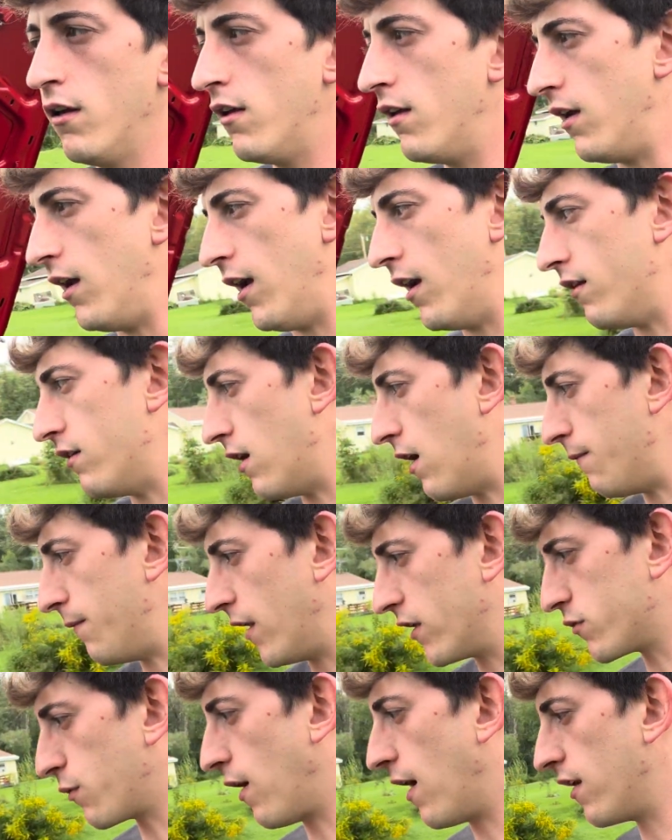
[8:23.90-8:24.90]
And
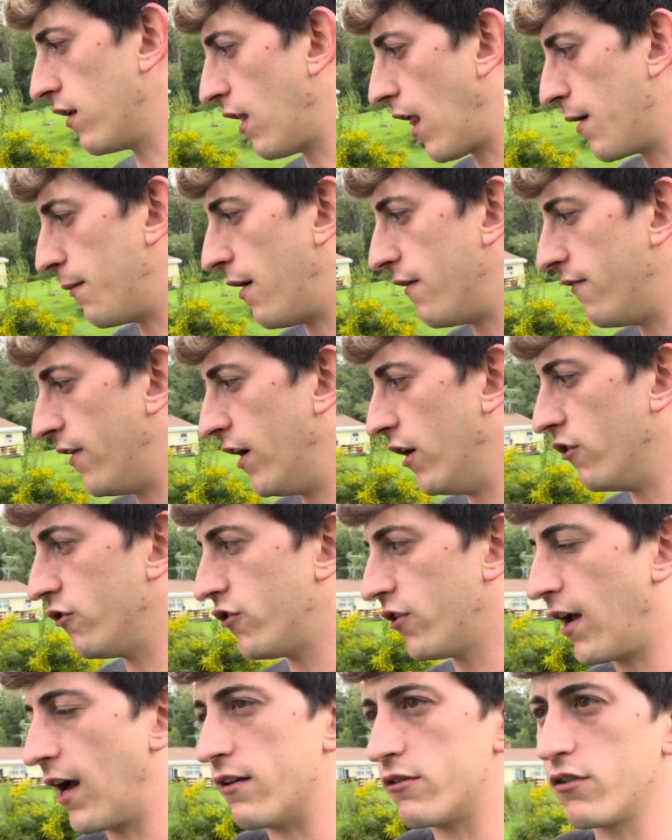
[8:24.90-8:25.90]
that's why in a lot of my videos, you
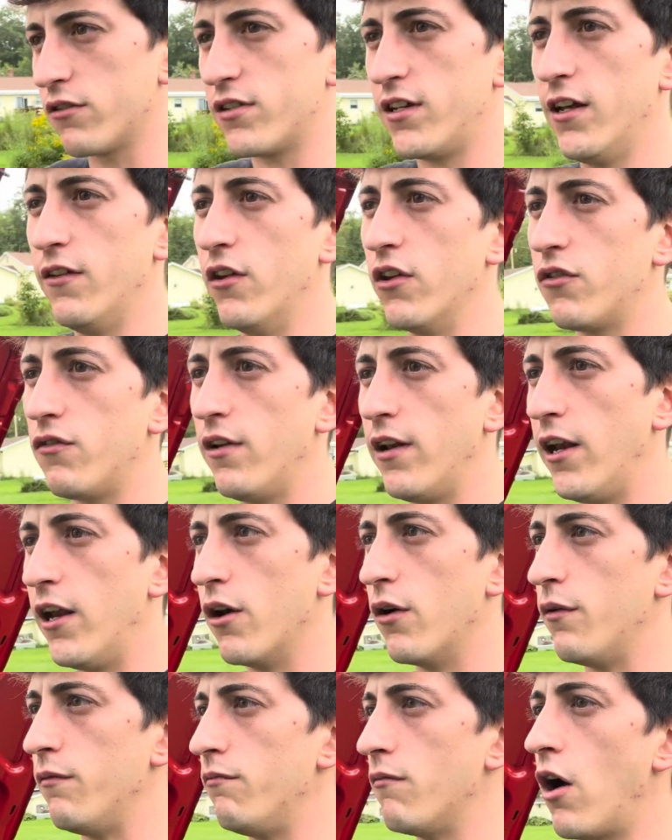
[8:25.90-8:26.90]
guys will see in this
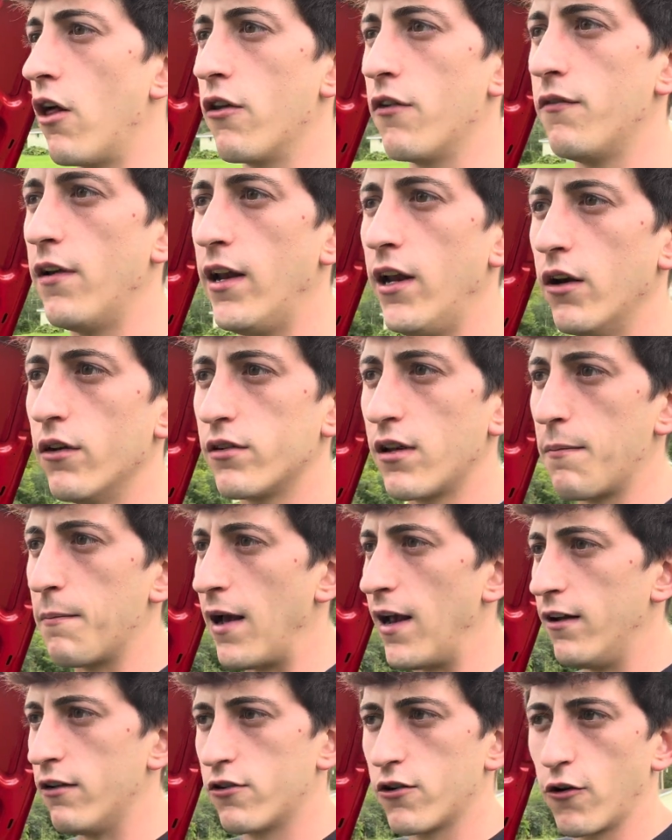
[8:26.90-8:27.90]
video and other videos on my
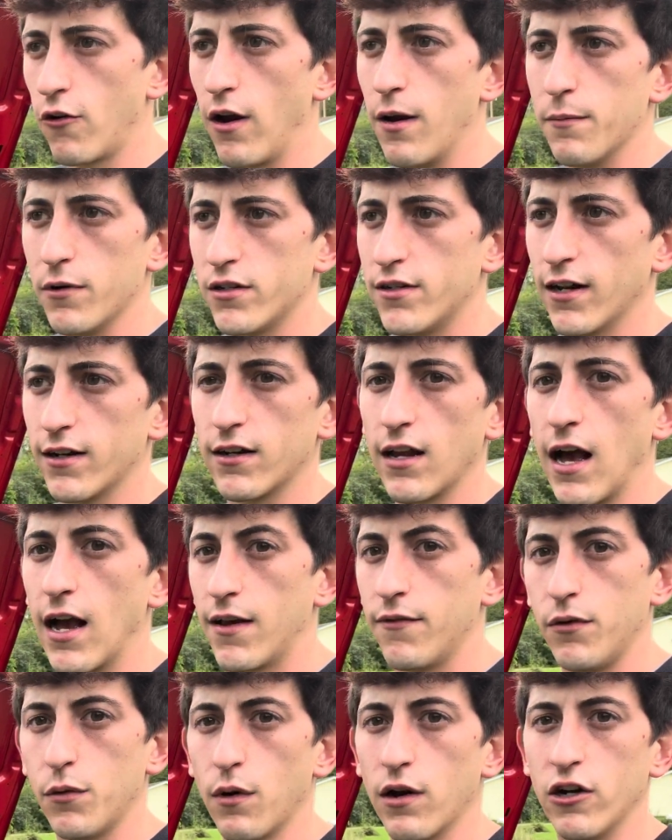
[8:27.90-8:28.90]
Instagram or TikTok,
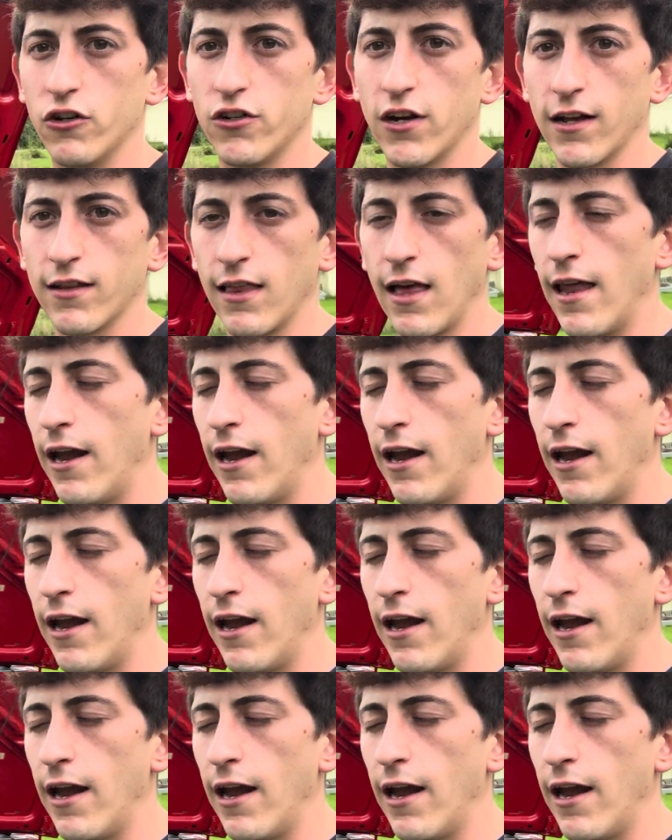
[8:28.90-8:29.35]
if you want to check that